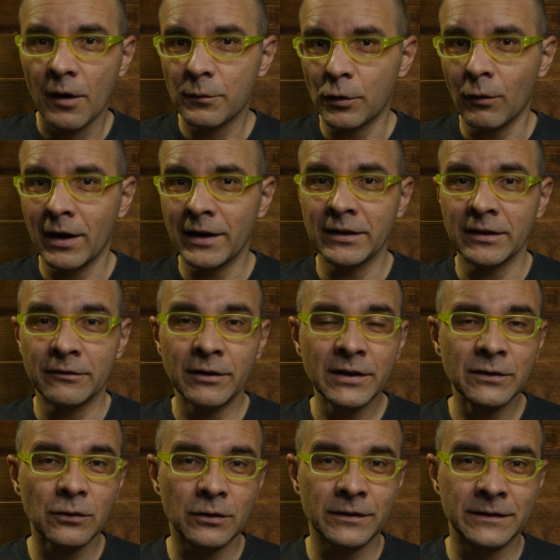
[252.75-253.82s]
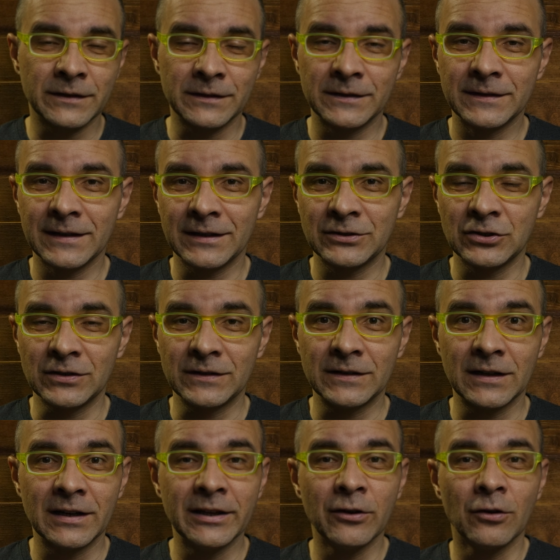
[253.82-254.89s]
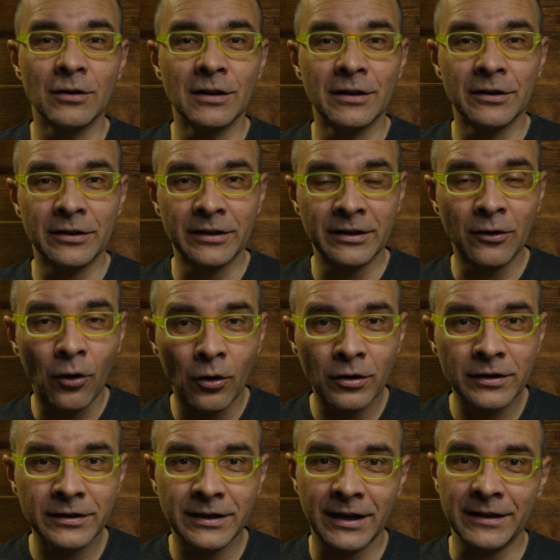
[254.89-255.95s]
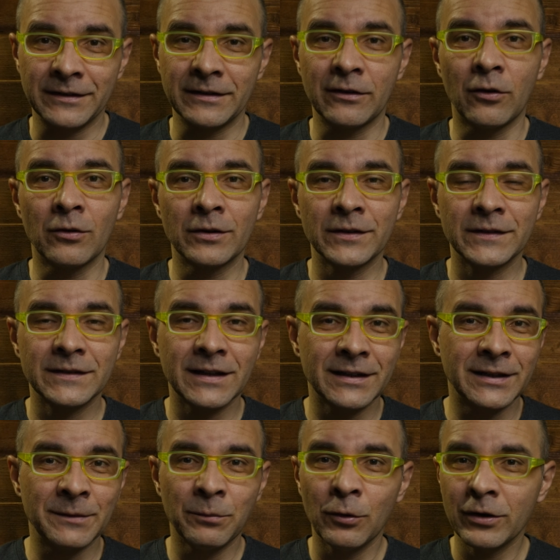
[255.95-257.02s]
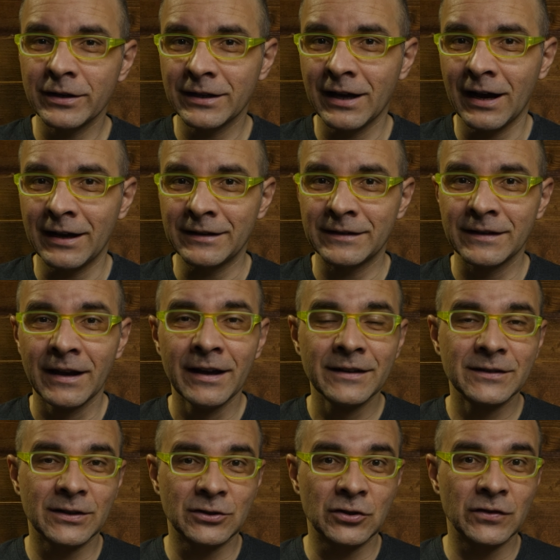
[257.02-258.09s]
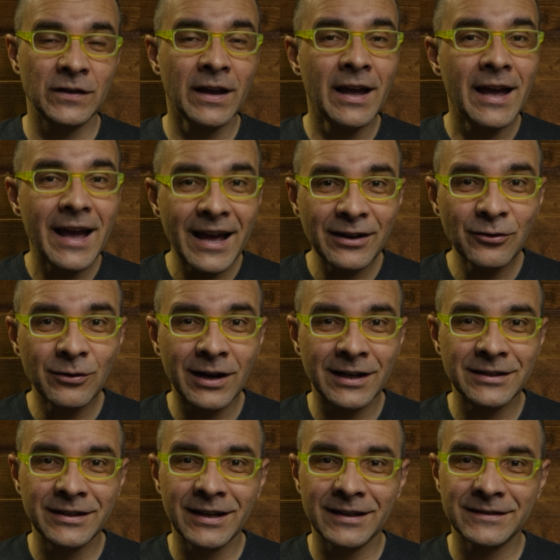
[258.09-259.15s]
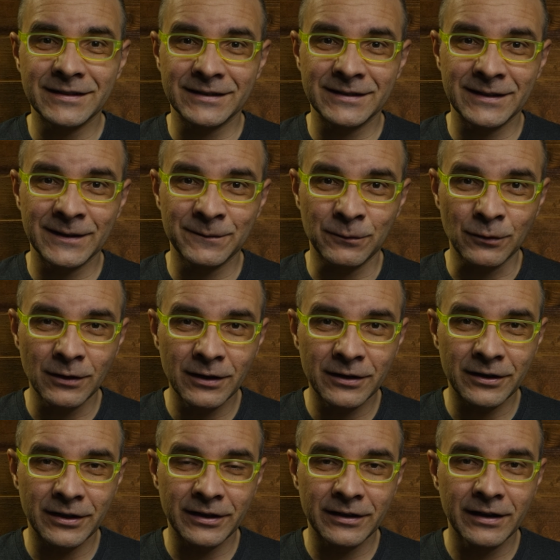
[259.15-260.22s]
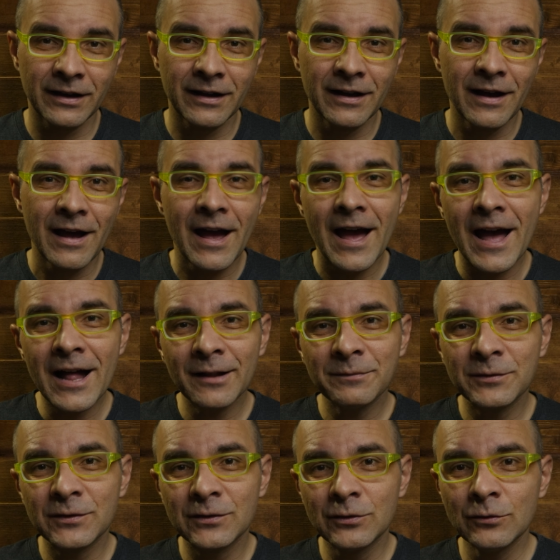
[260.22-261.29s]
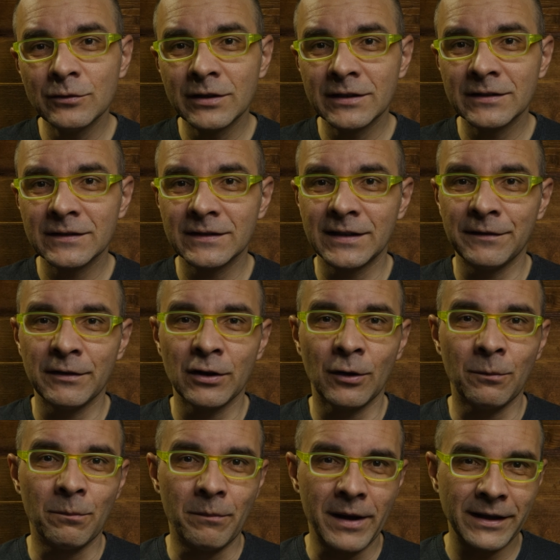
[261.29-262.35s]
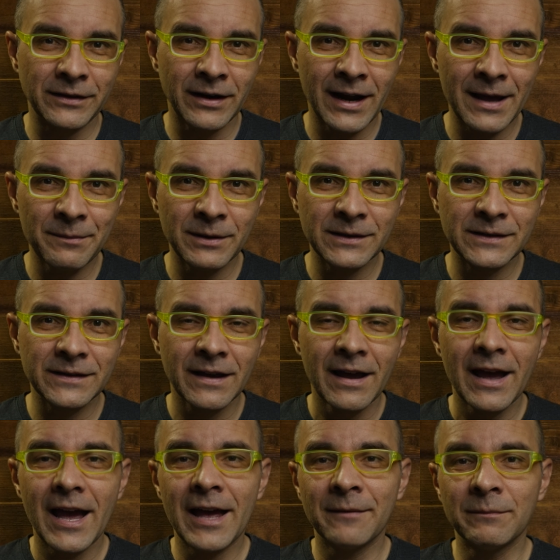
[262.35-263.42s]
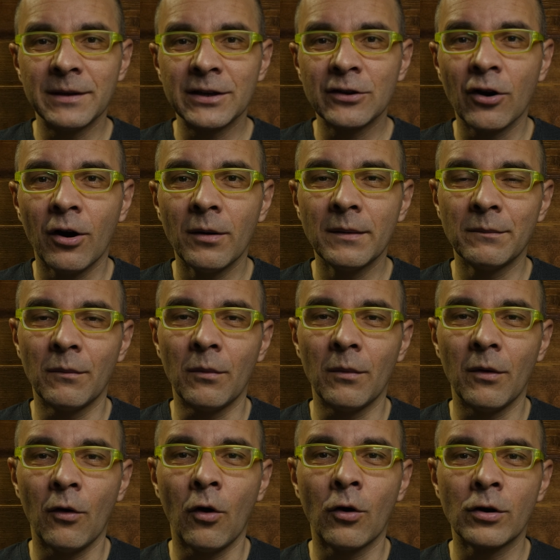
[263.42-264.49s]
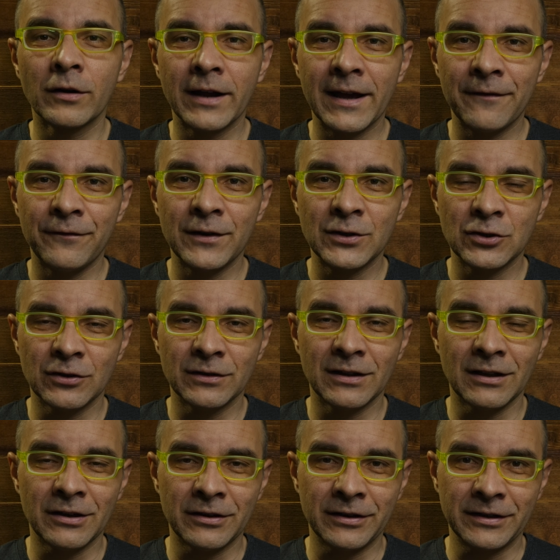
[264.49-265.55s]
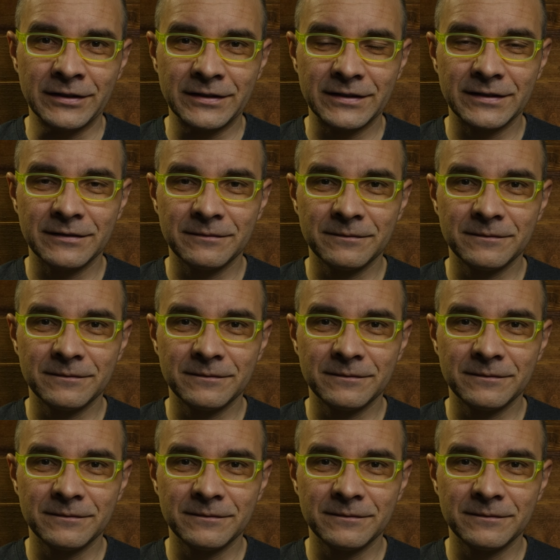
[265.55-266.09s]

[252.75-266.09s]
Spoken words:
Providing resources such as Leo Learning Organizer or study pocket guides such as Educatia Successful Learning helps students develop better habits and become more efficient learners.